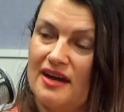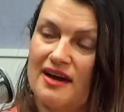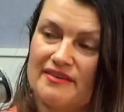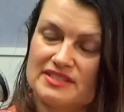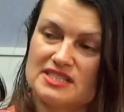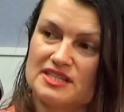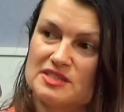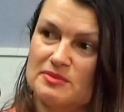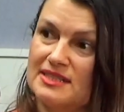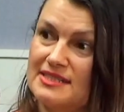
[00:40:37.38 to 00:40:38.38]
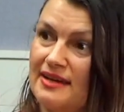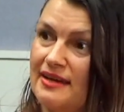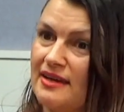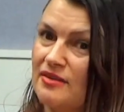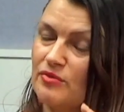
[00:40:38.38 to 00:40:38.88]
Yeah, half a teaspoon a
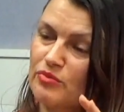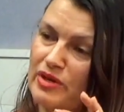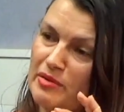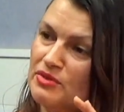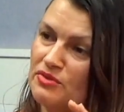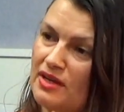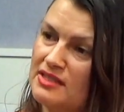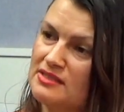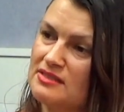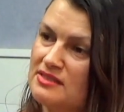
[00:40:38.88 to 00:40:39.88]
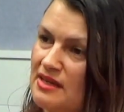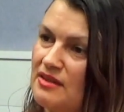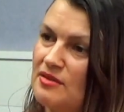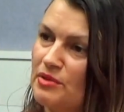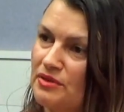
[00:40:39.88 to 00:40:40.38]
day. It remineralizes
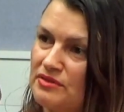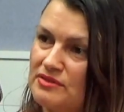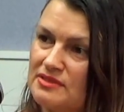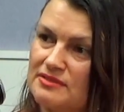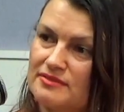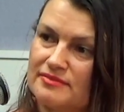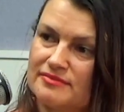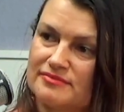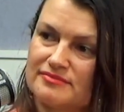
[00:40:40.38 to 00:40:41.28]
teeth and bones.